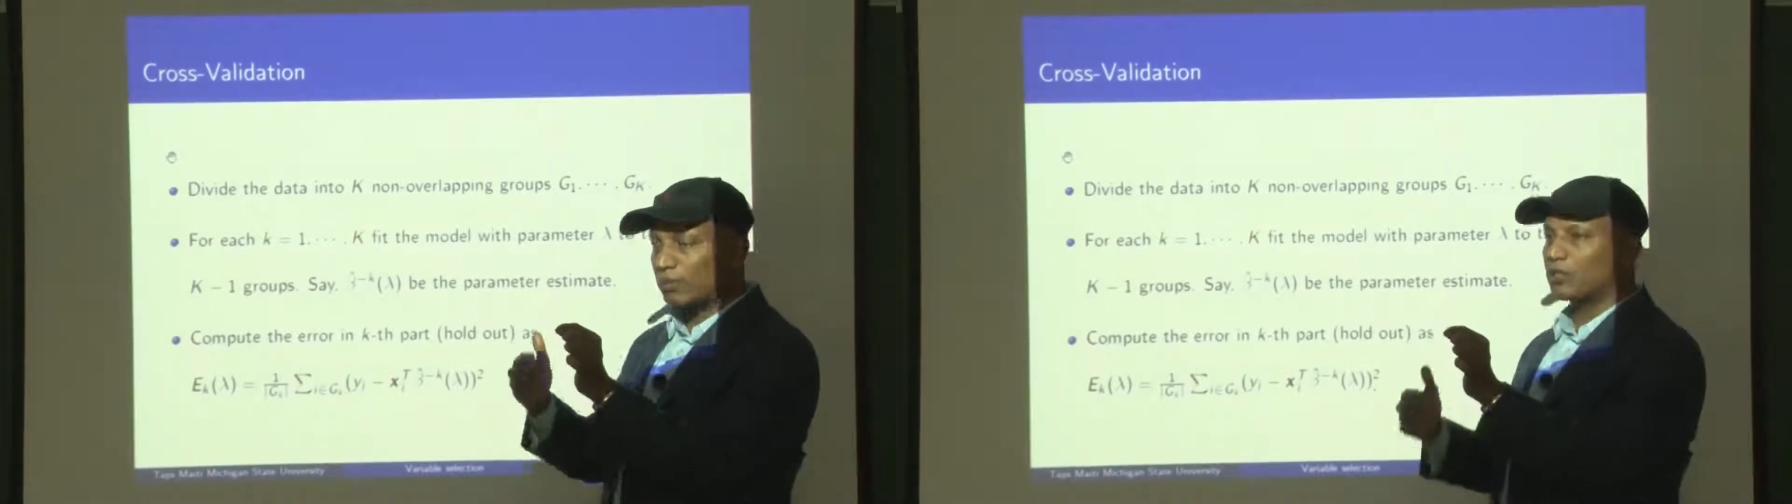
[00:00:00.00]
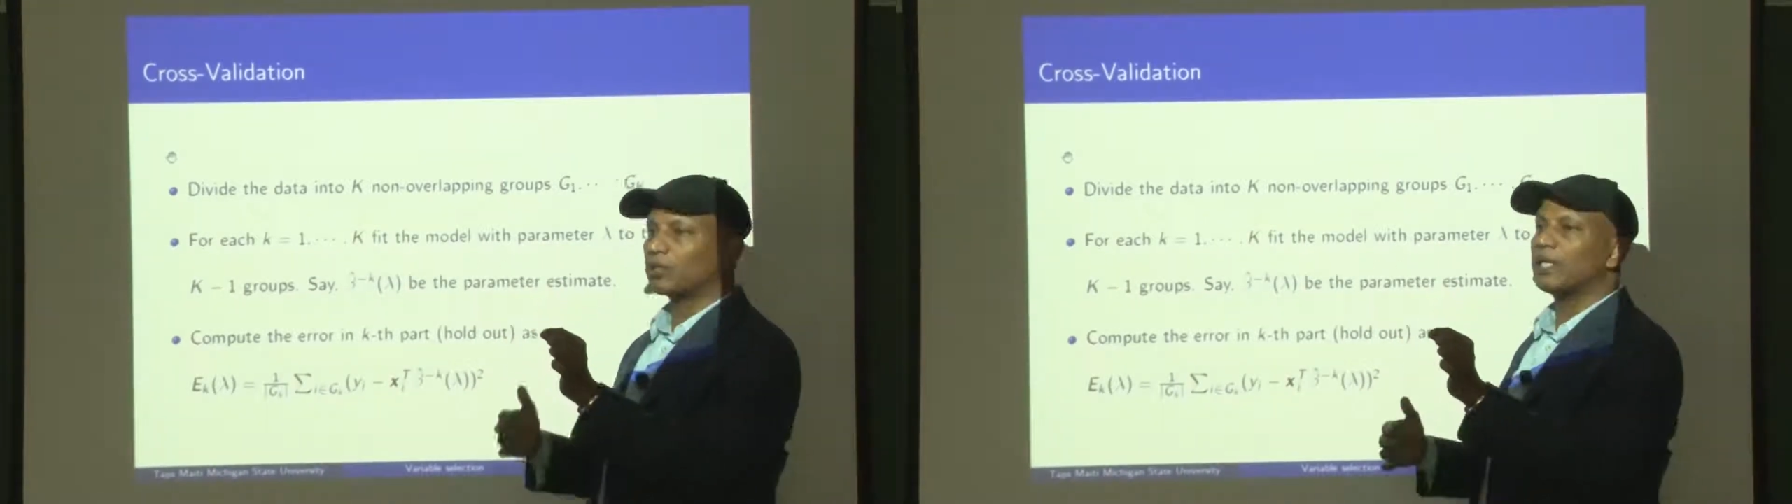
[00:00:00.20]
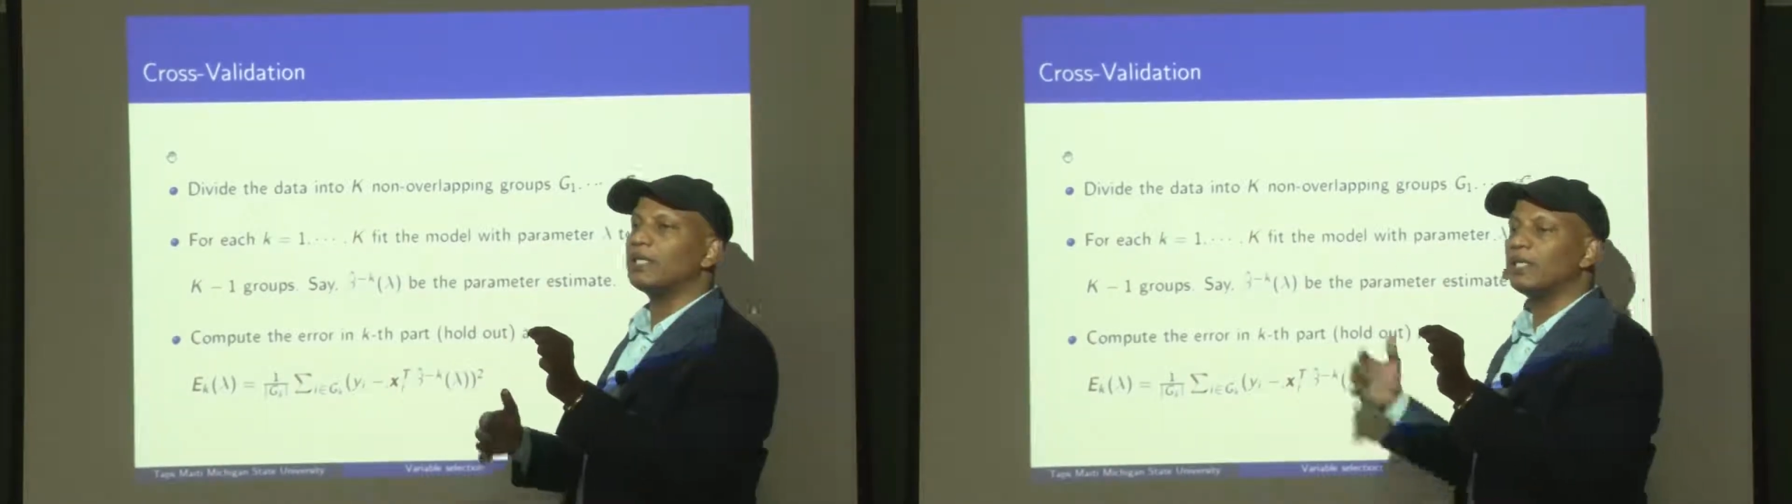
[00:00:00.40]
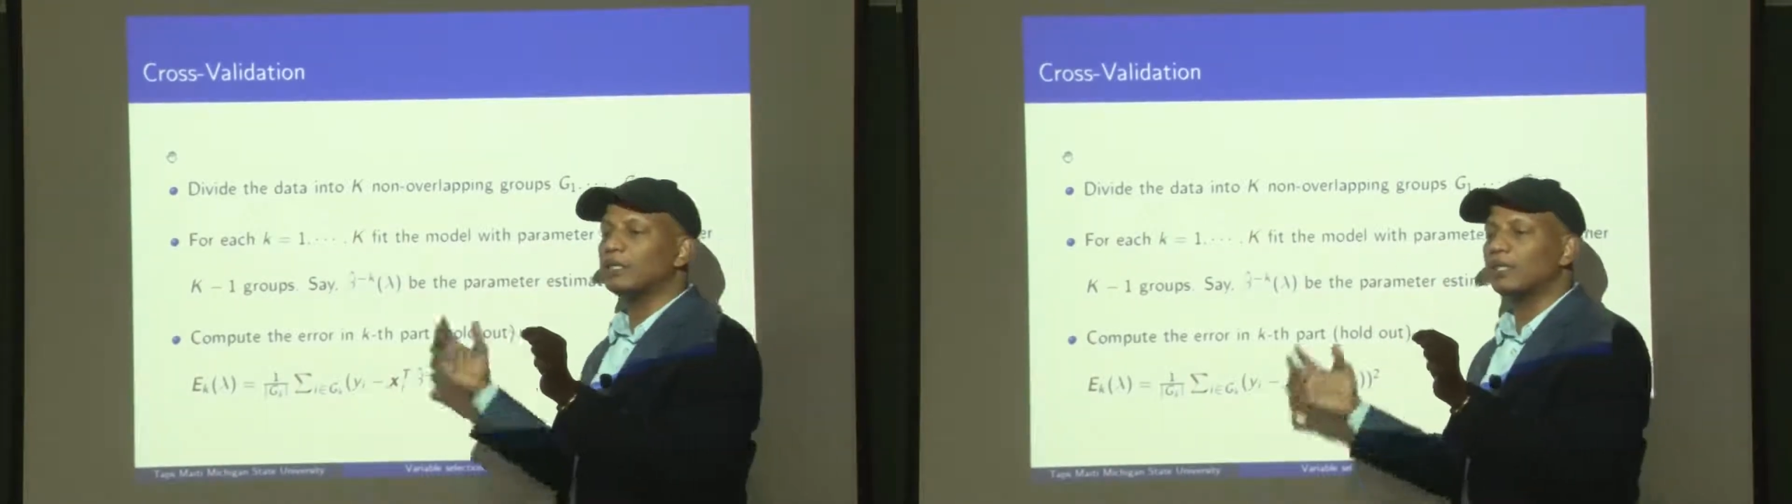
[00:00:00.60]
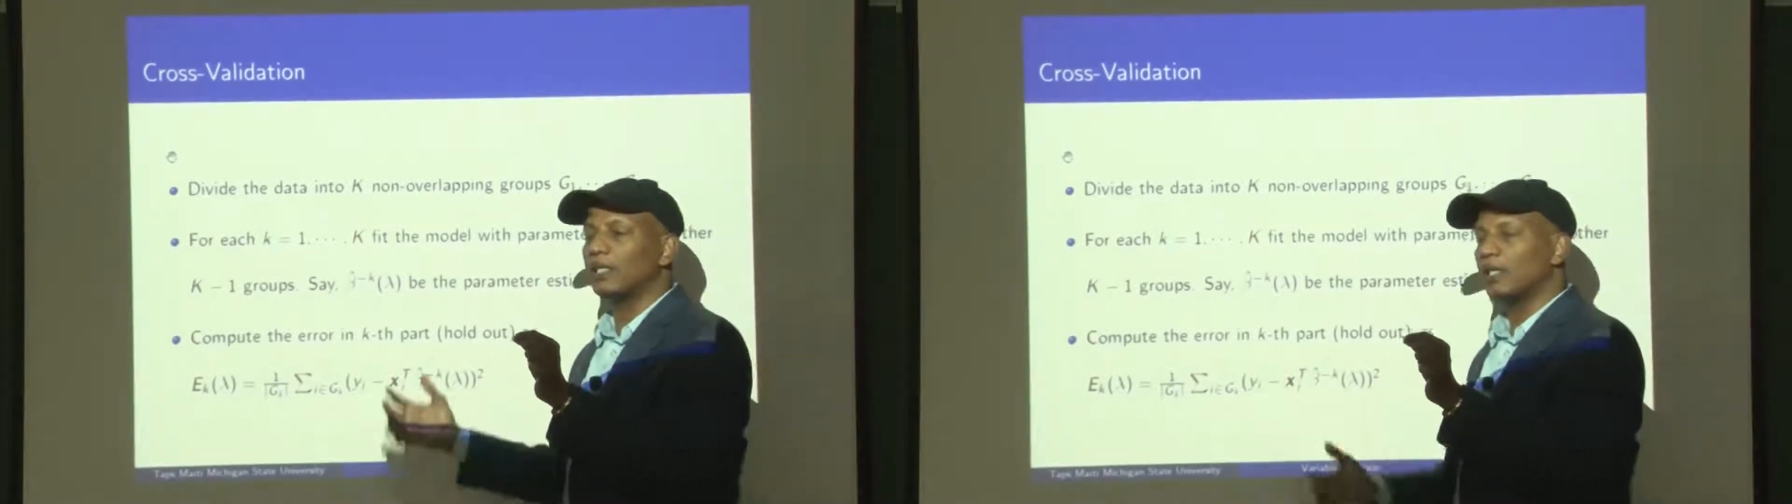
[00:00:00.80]
because idea
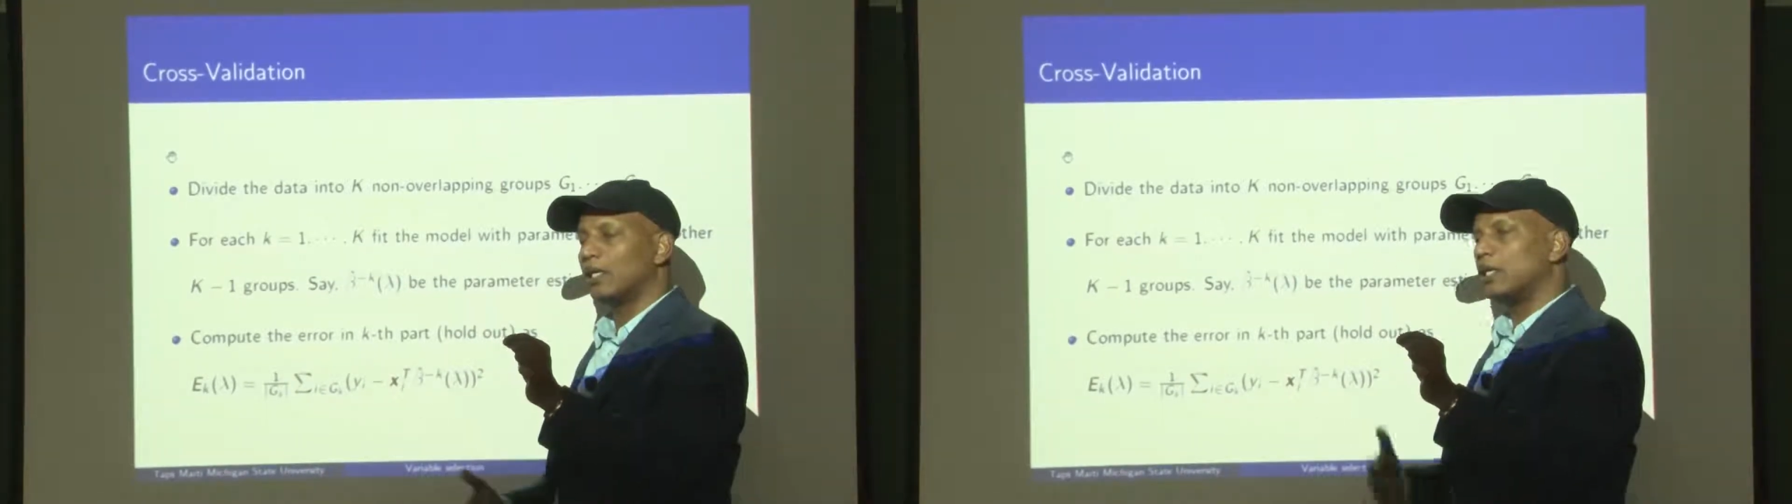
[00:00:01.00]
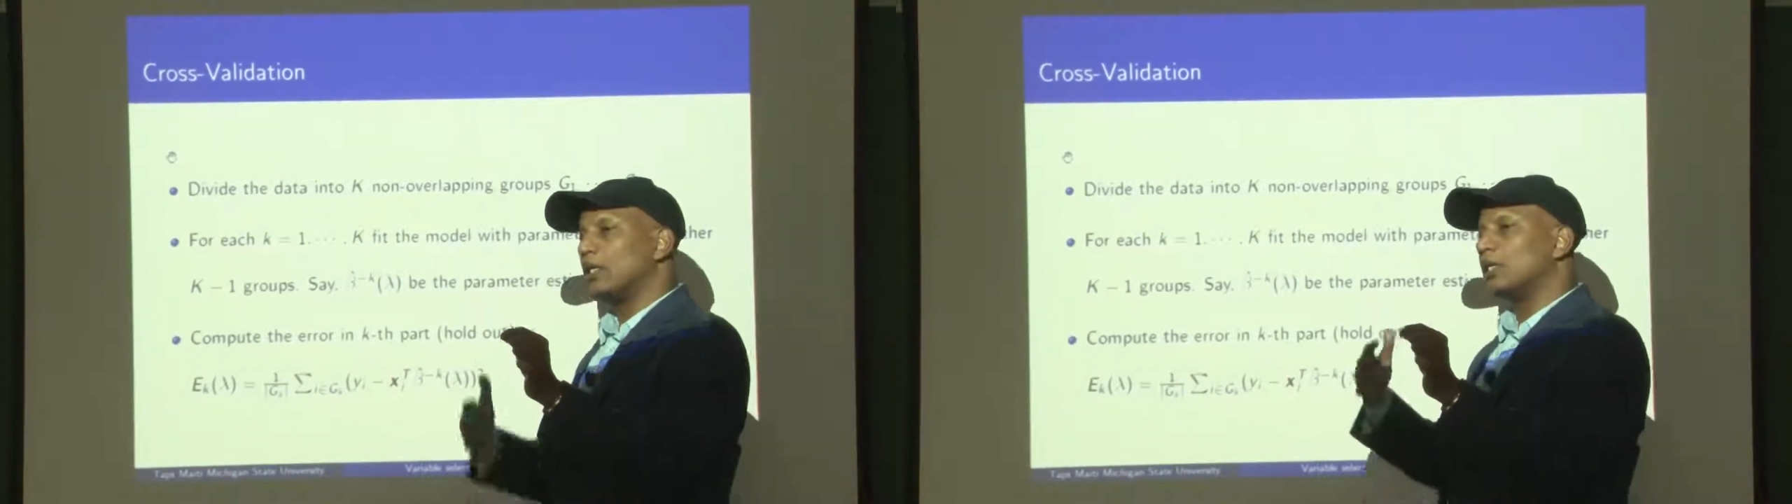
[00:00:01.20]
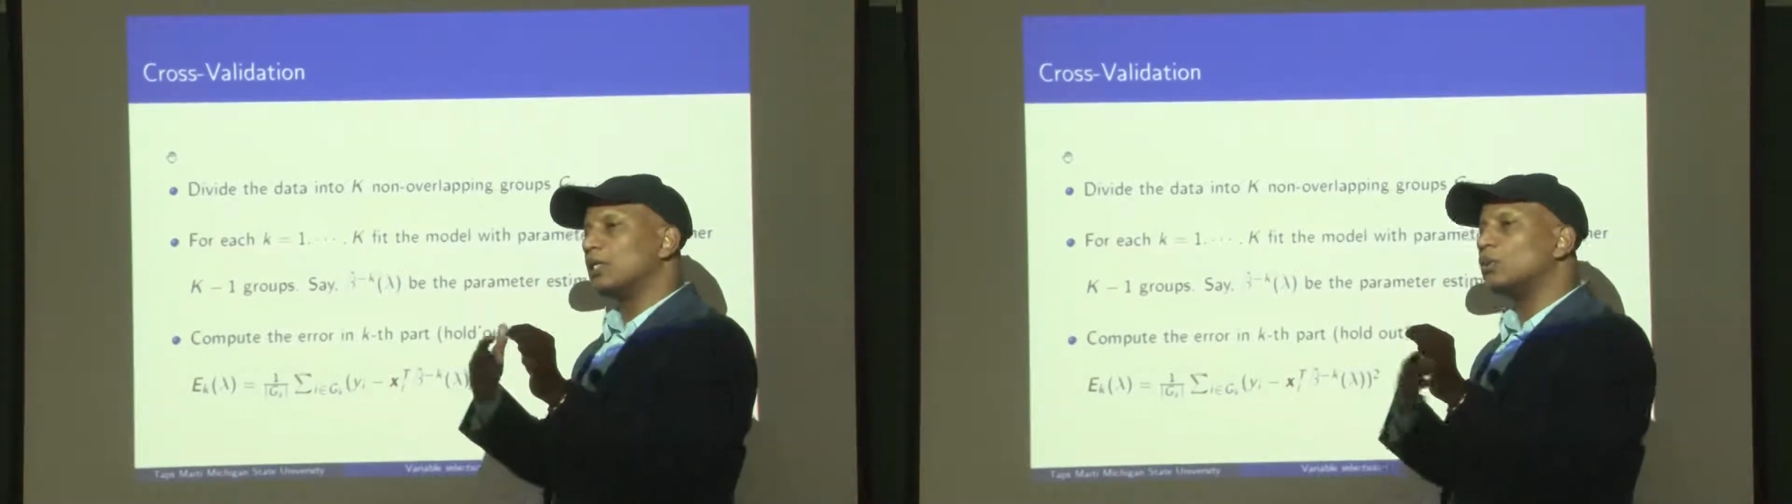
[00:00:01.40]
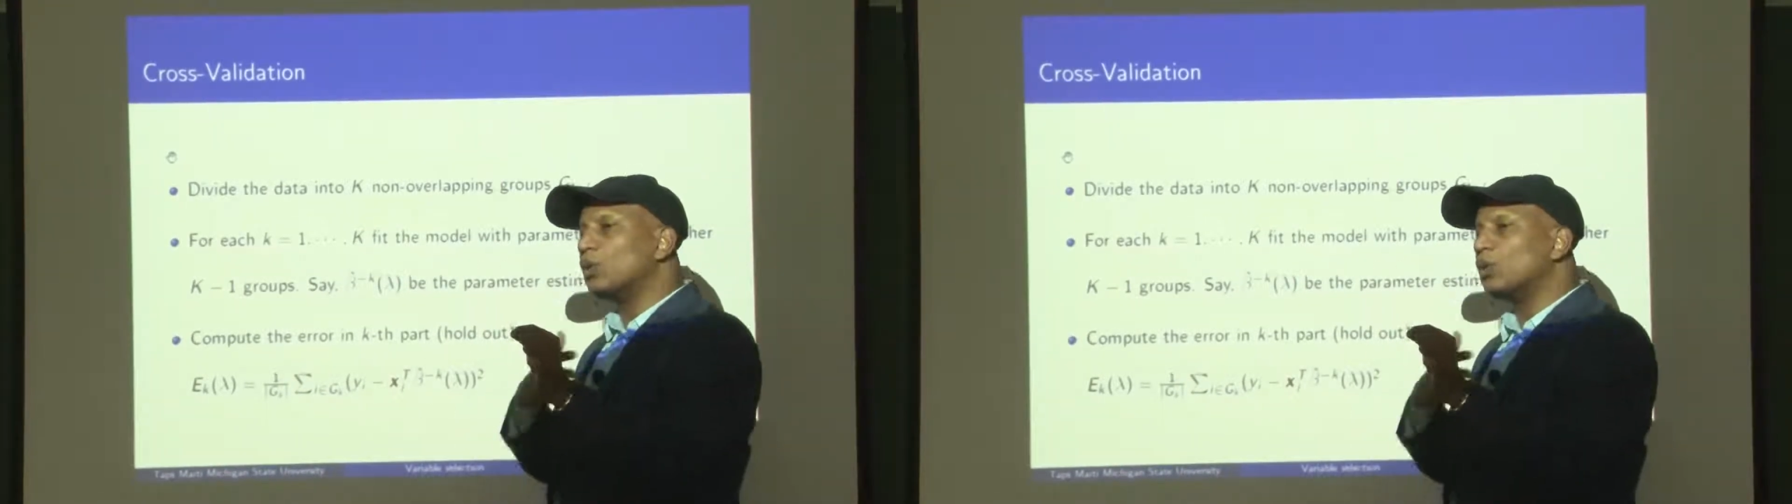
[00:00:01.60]
is that you